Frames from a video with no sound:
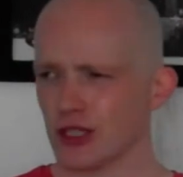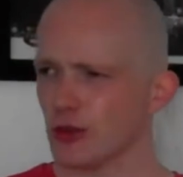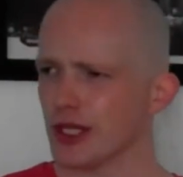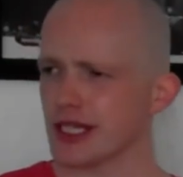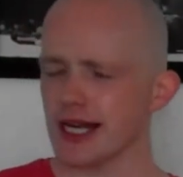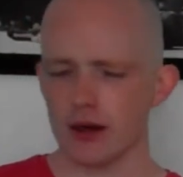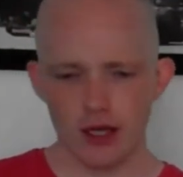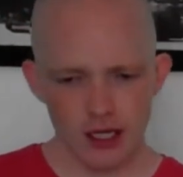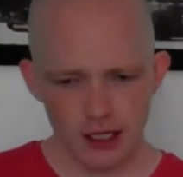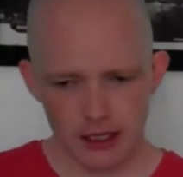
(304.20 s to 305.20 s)
2 weeks now,
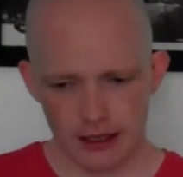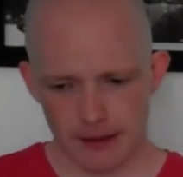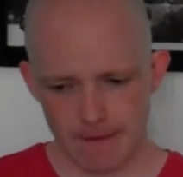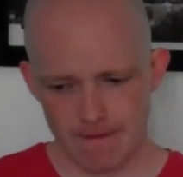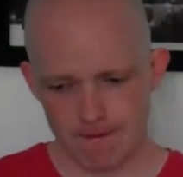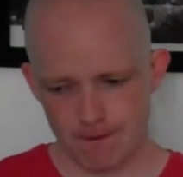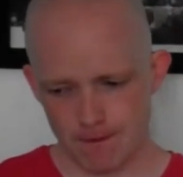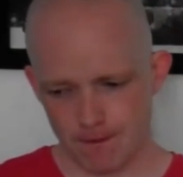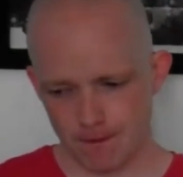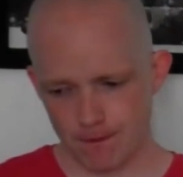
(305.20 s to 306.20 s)
and
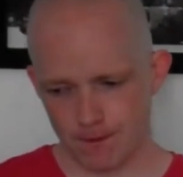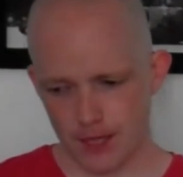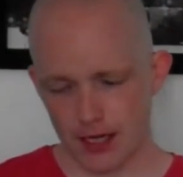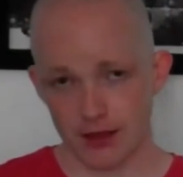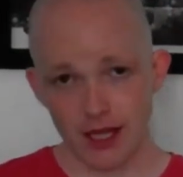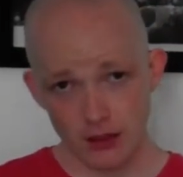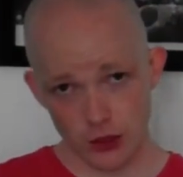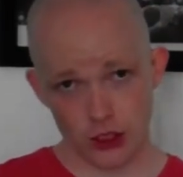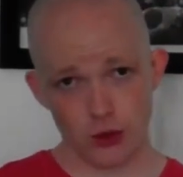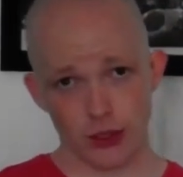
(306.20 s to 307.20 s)
that will
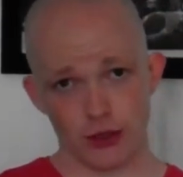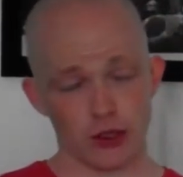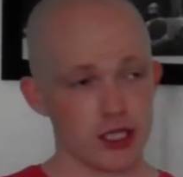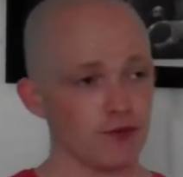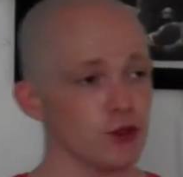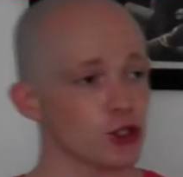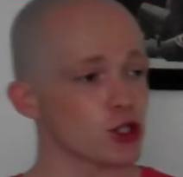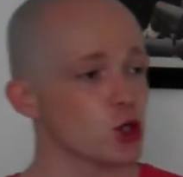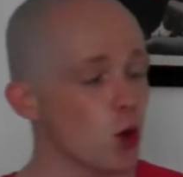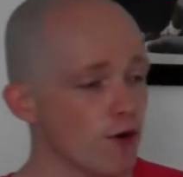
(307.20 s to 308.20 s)
show, you know, because if you
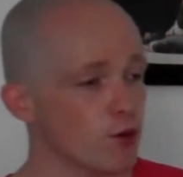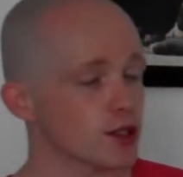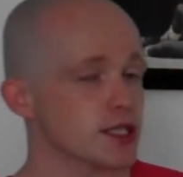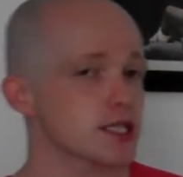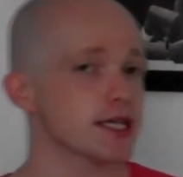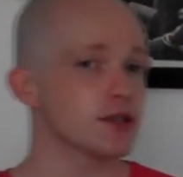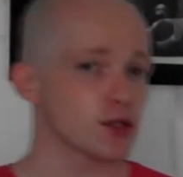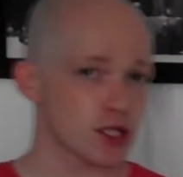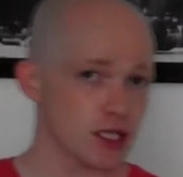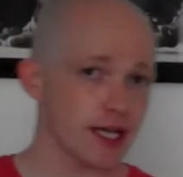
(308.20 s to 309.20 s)
just go off what the scales
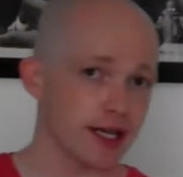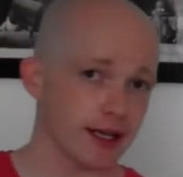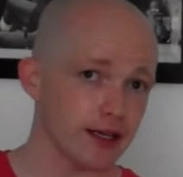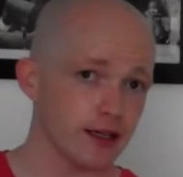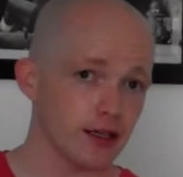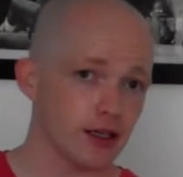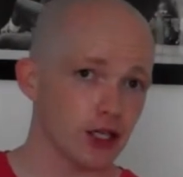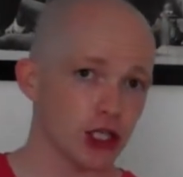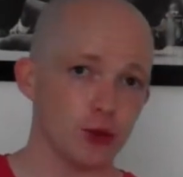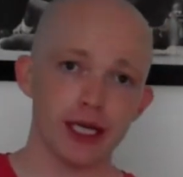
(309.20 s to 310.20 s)
say,
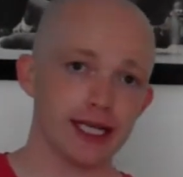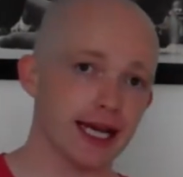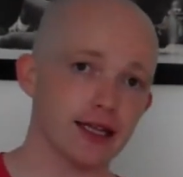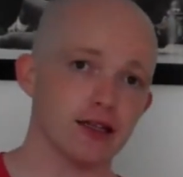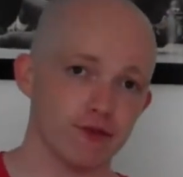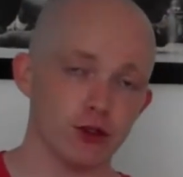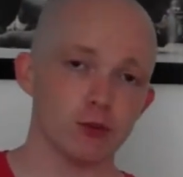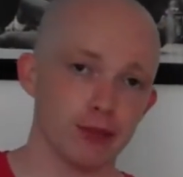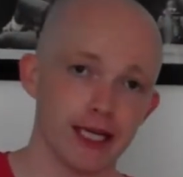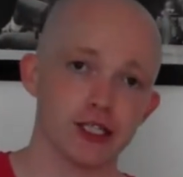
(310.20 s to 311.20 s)
you ain't getting the full
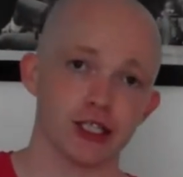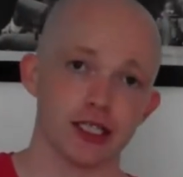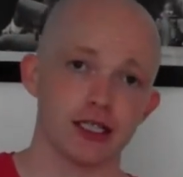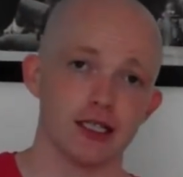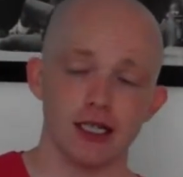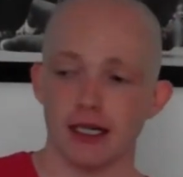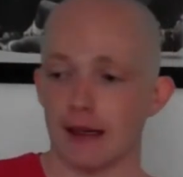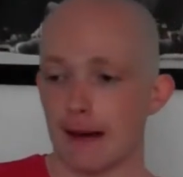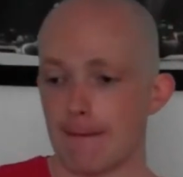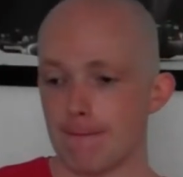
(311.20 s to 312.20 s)
picture.
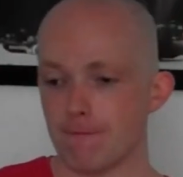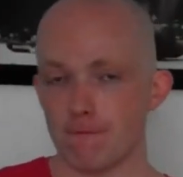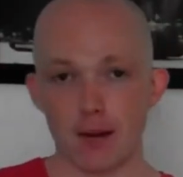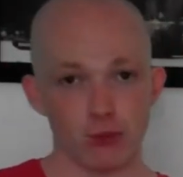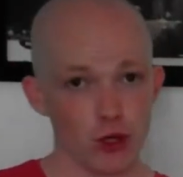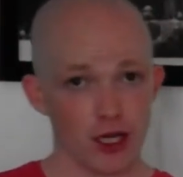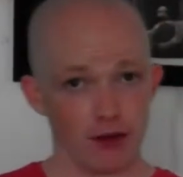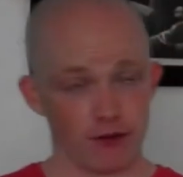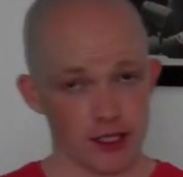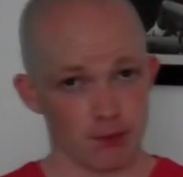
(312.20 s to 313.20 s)
My brother
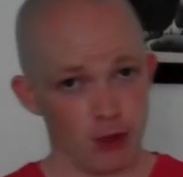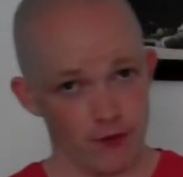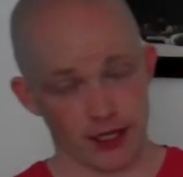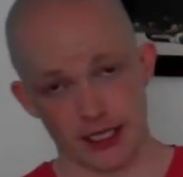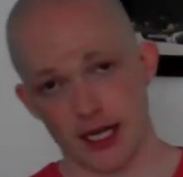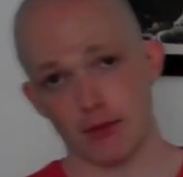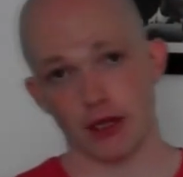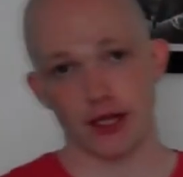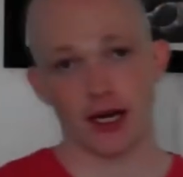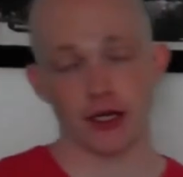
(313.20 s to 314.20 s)
is a perfect example
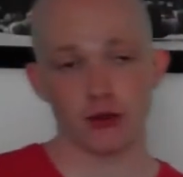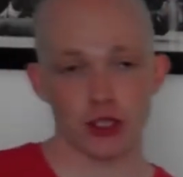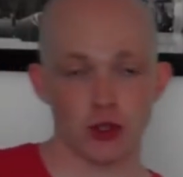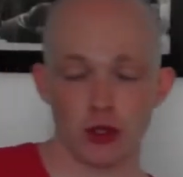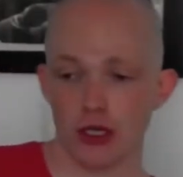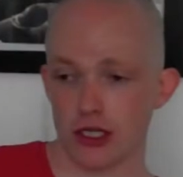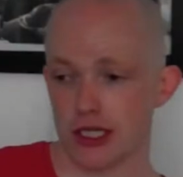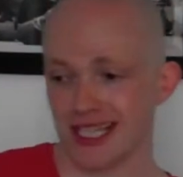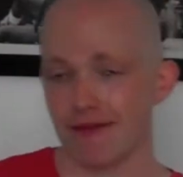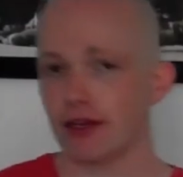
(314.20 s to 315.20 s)
of that. You know, Sean lost
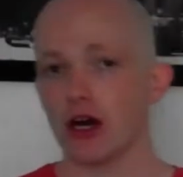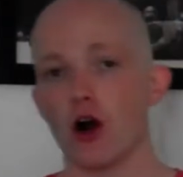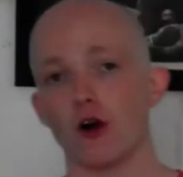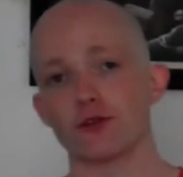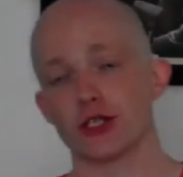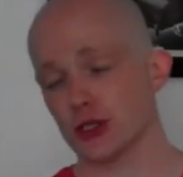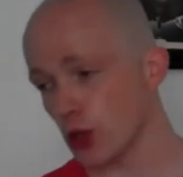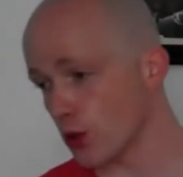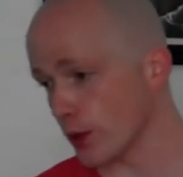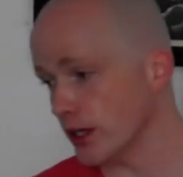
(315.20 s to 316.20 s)
7.5
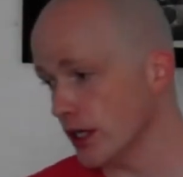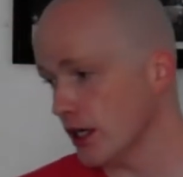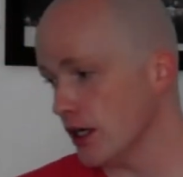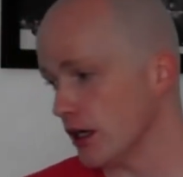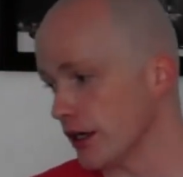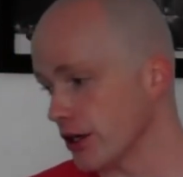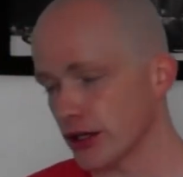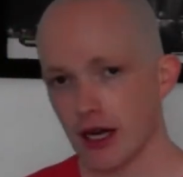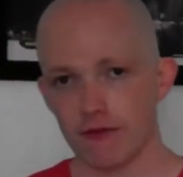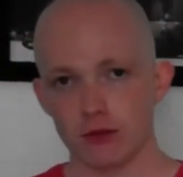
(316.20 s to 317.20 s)
stone I got
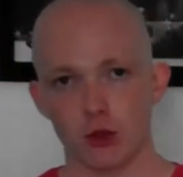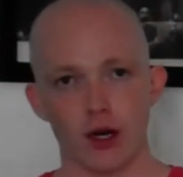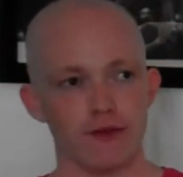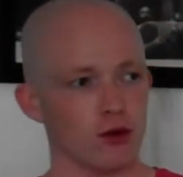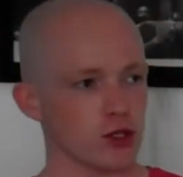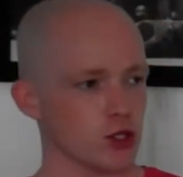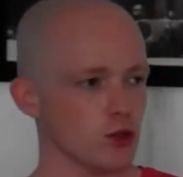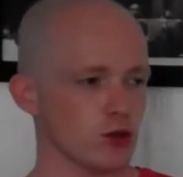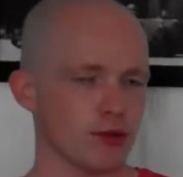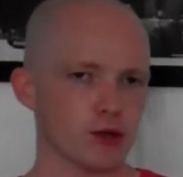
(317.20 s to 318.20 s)
down from 24 stone
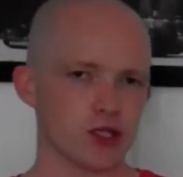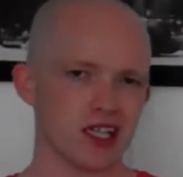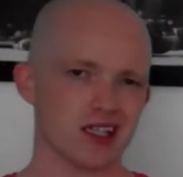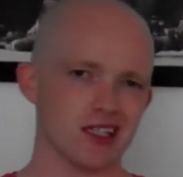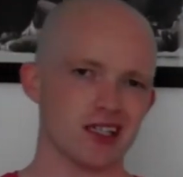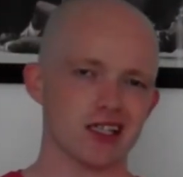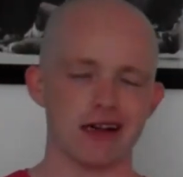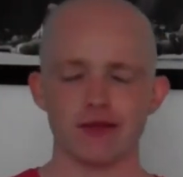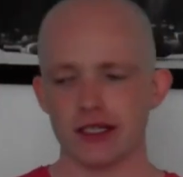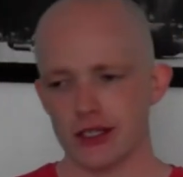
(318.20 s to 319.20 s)
to about 16,
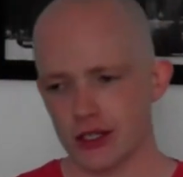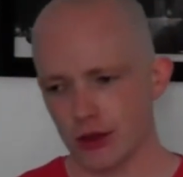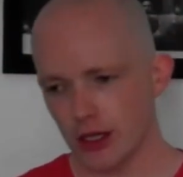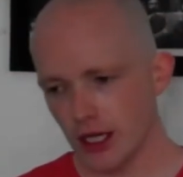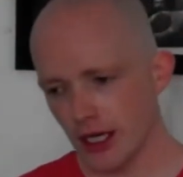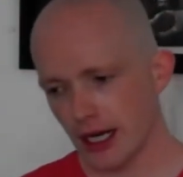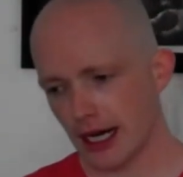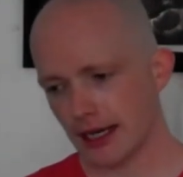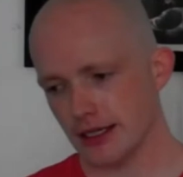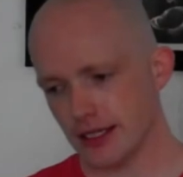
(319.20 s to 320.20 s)
17 stone,
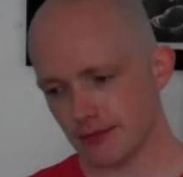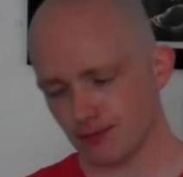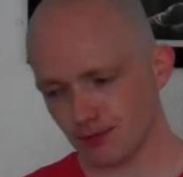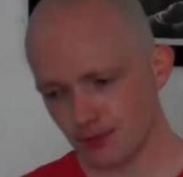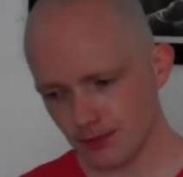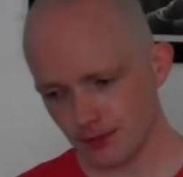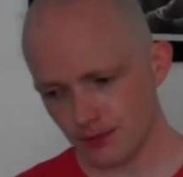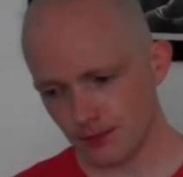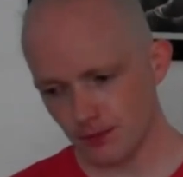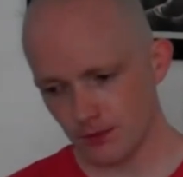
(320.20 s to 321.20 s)
and
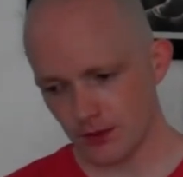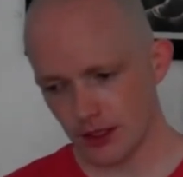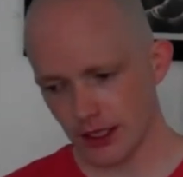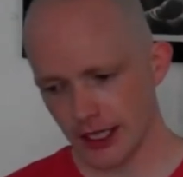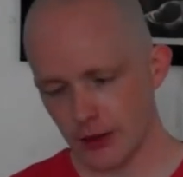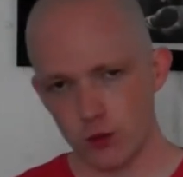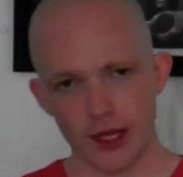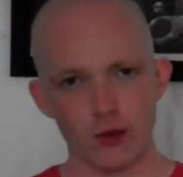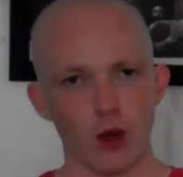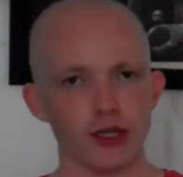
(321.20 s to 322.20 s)

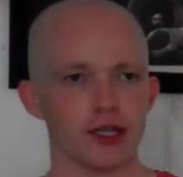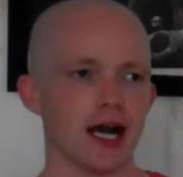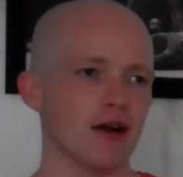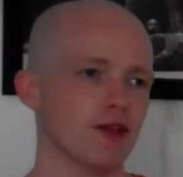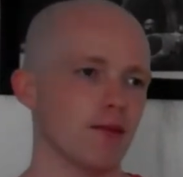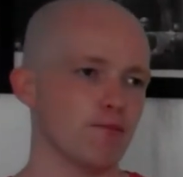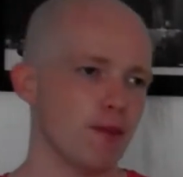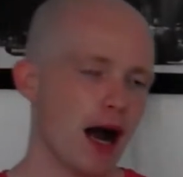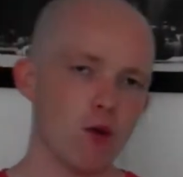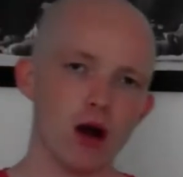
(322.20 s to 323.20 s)
he wanted to have that
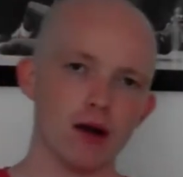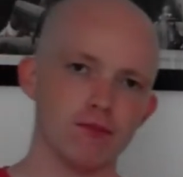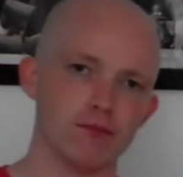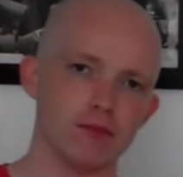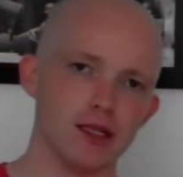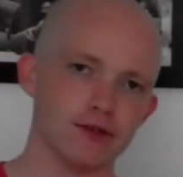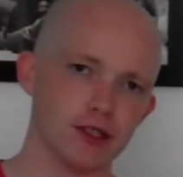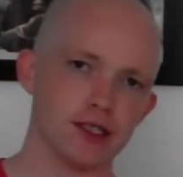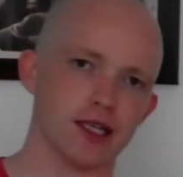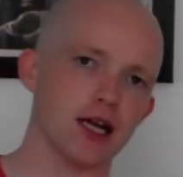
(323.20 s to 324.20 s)
power
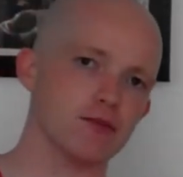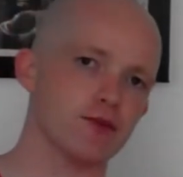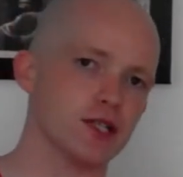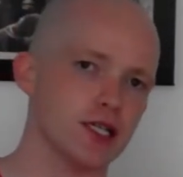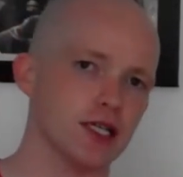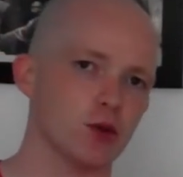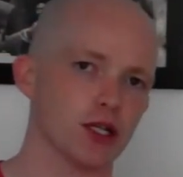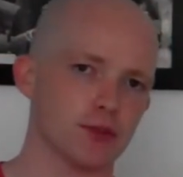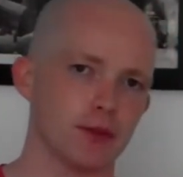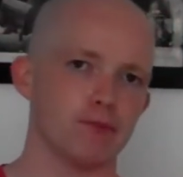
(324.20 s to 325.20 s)
lifter type physique. He
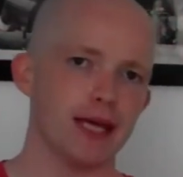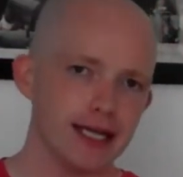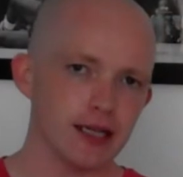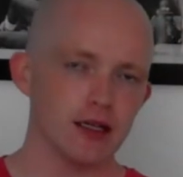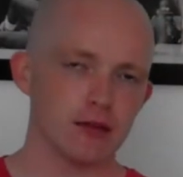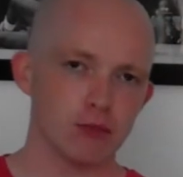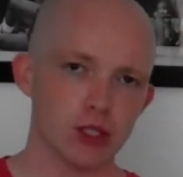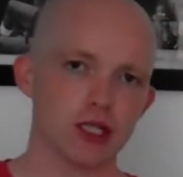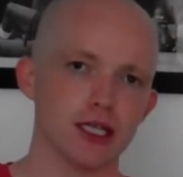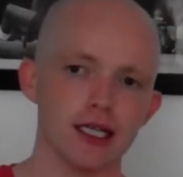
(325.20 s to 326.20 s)
wanted to be big,
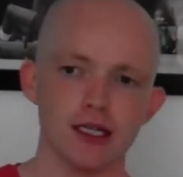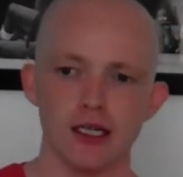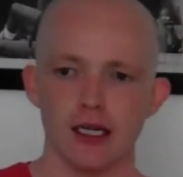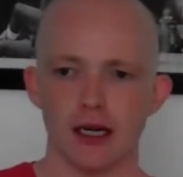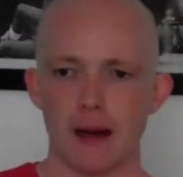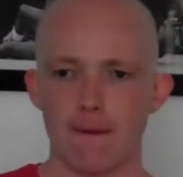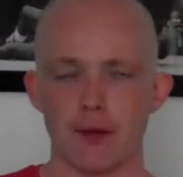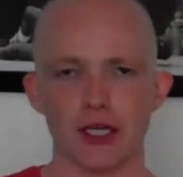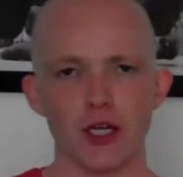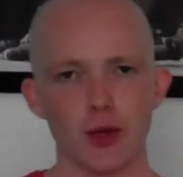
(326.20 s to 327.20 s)
muscular, but
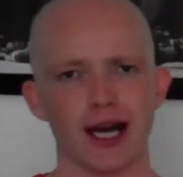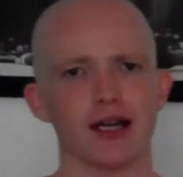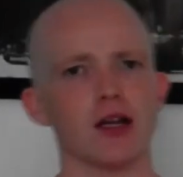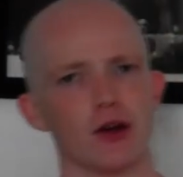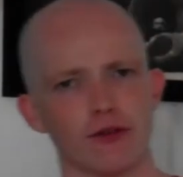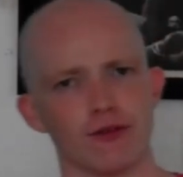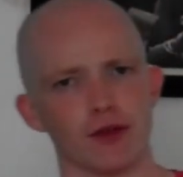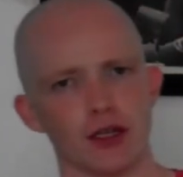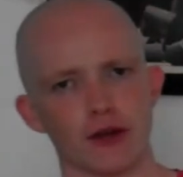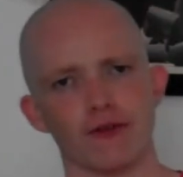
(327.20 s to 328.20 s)
he knew he had a lot
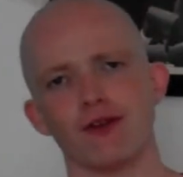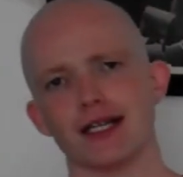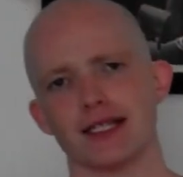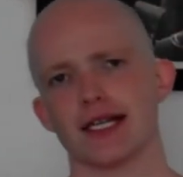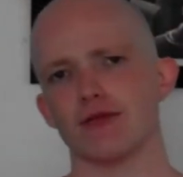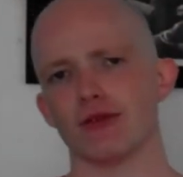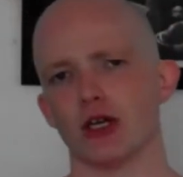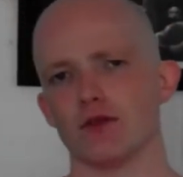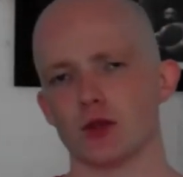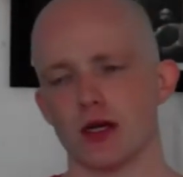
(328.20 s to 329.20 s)
of fat to get rid
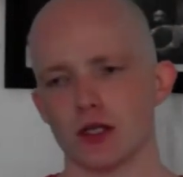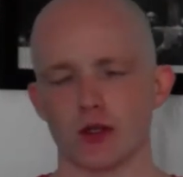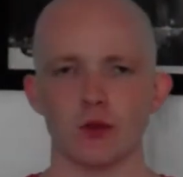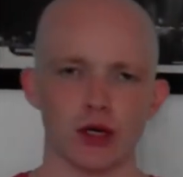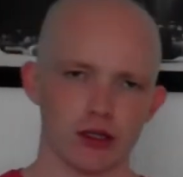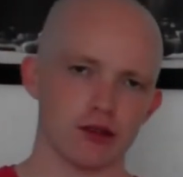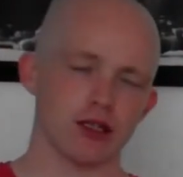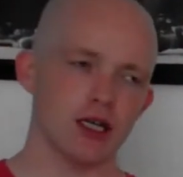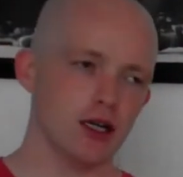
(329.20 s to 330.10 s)
of as well, so he wanted to.